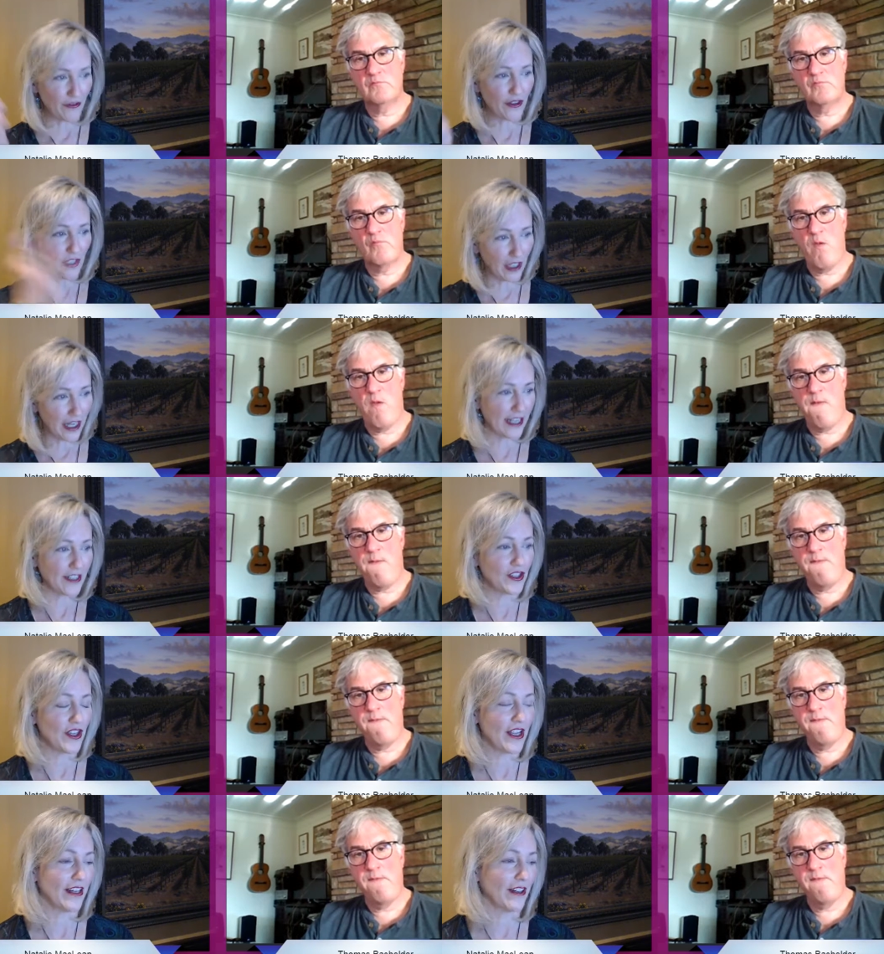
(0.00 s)

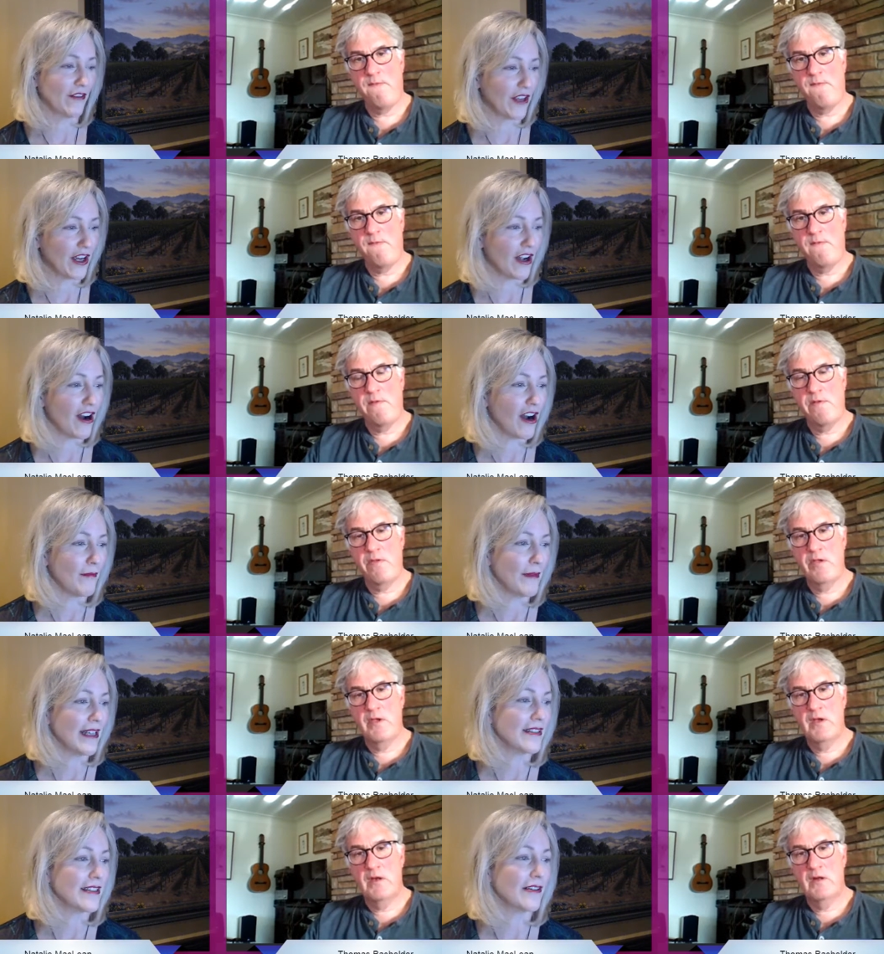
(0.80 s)
Speaker 1: ledge there of the
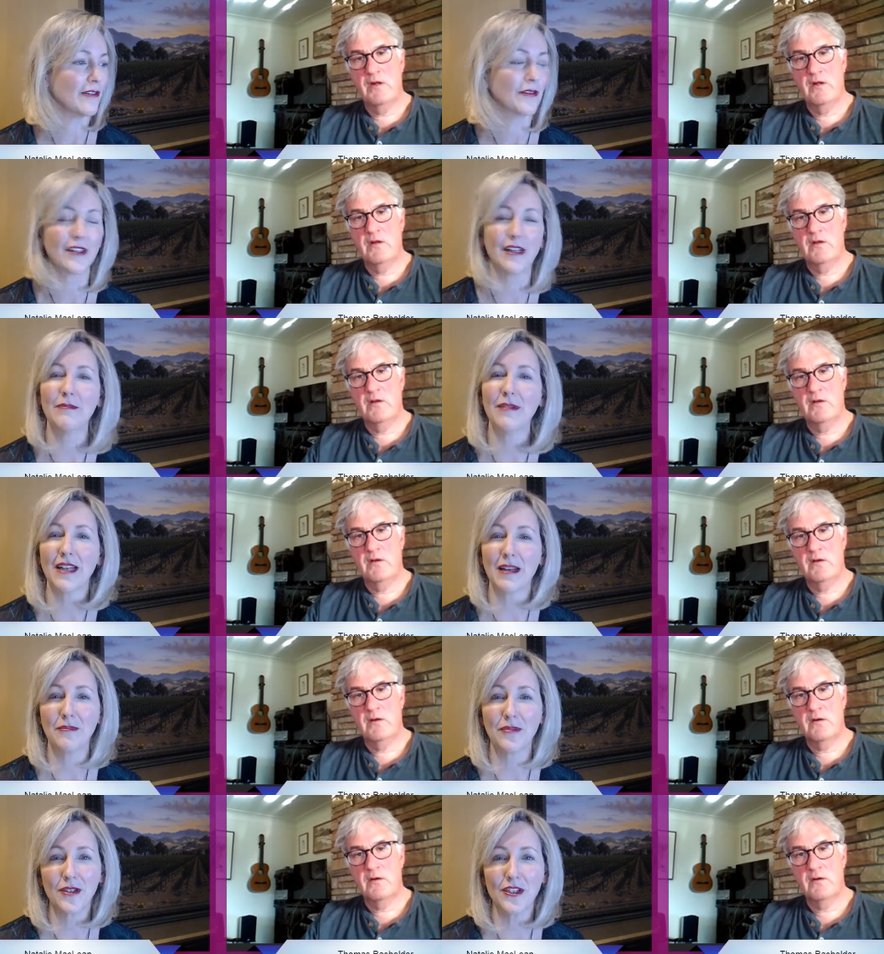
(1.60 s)
comments, Lori, but I
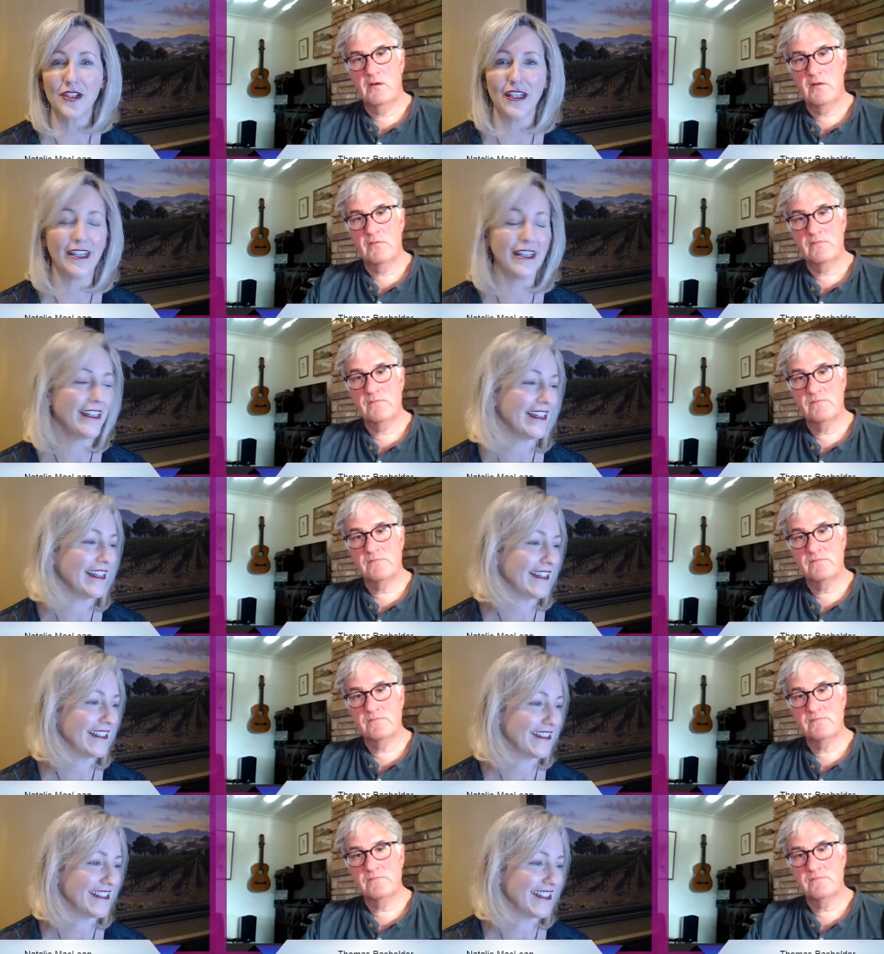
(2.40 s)
appreciate it
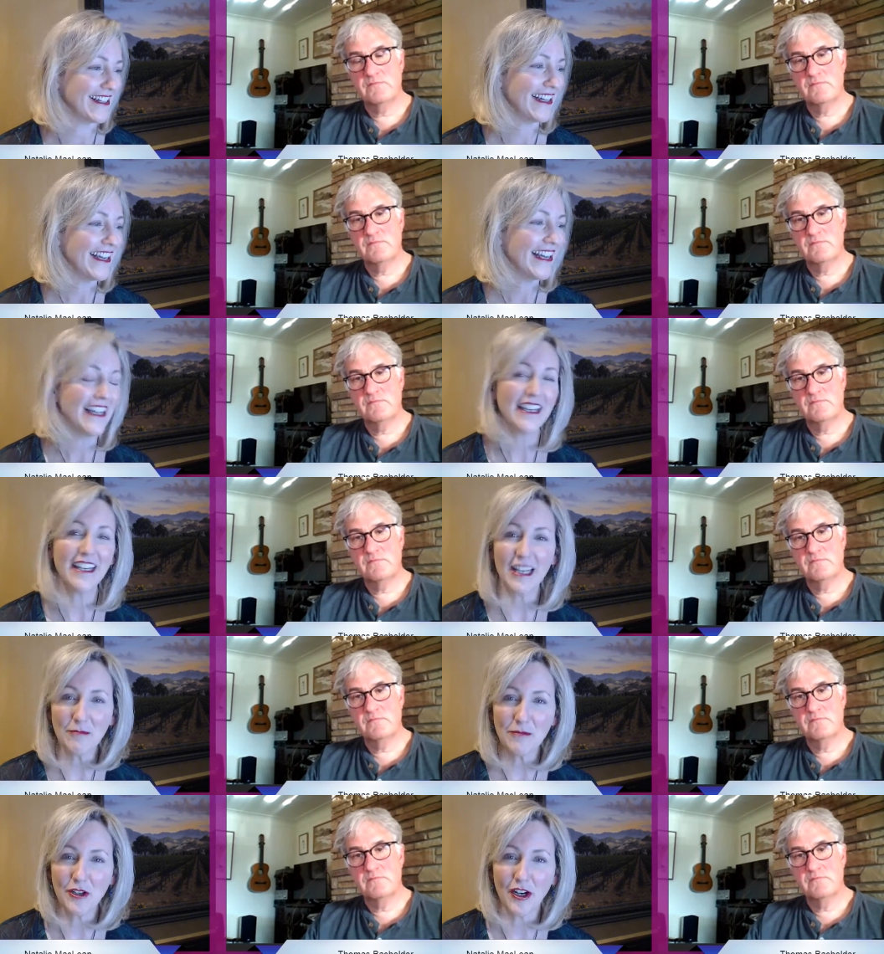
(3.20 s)
and uh,
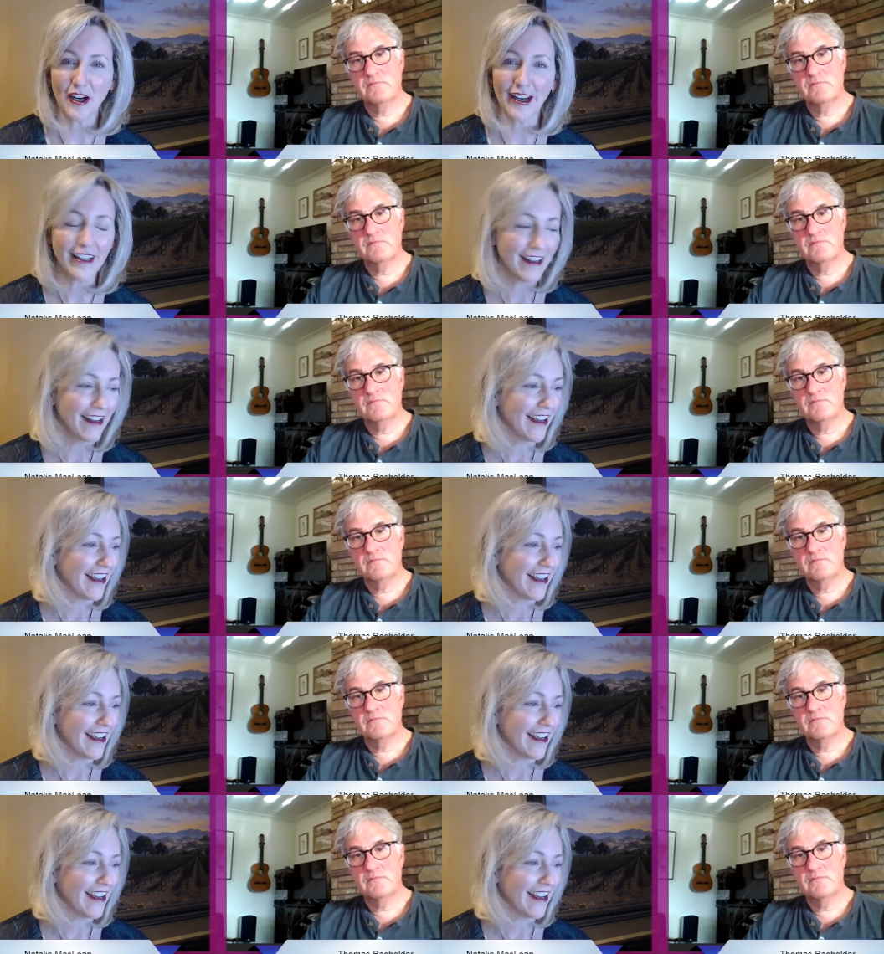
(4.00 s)
keep trying.